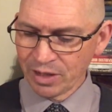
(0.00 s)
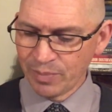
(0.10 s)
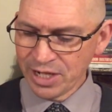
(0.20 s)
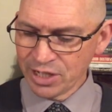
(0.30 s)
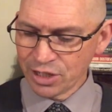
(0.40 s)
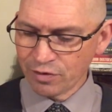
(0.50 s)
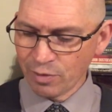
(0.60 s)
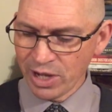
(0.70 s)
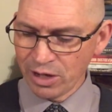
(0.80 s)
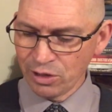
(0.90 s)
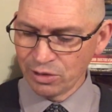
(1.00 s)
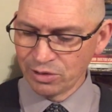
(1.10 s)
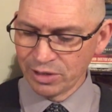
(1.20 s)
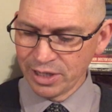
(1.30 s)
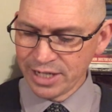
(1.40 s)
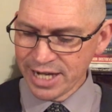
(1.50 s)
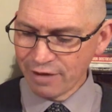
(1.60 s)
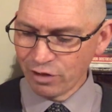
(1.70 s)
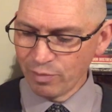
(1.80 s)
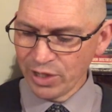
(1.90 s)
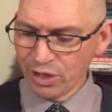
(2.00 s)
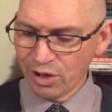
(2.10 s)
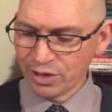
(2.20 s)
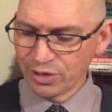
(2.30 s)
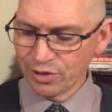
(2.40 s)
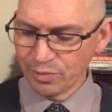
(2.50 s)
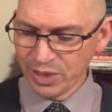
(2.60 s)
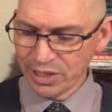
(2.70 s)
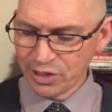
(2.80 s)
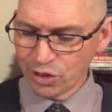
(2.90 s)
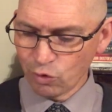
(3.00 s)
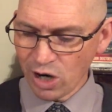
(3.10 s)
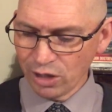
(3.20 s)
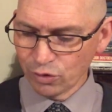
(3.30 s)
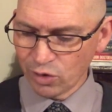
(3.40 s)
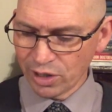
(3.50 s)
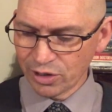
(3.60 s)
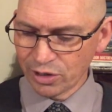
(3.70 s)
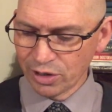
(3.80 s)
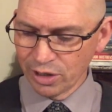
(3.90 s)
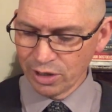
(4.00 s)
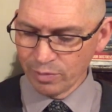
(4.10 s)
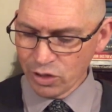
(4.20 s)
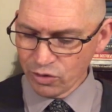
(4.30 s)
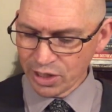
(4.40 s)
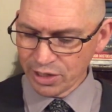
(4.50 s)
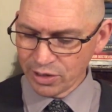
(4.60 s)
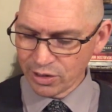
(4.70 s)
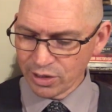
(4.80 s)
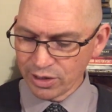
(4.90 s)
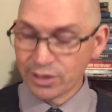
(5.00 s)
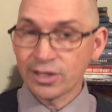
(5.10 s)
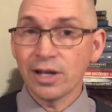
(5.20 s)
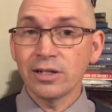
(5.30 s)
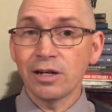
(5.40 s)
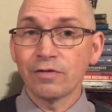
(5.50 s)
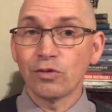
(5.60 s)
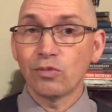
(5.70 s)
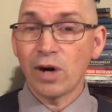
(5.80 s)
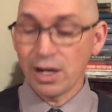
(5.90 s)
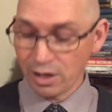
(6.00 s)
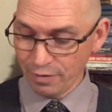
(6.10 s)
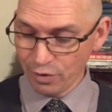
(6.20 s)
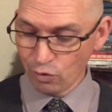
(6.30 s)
pigeons from hell, never beyond the beast, wild water, musings, son of the, of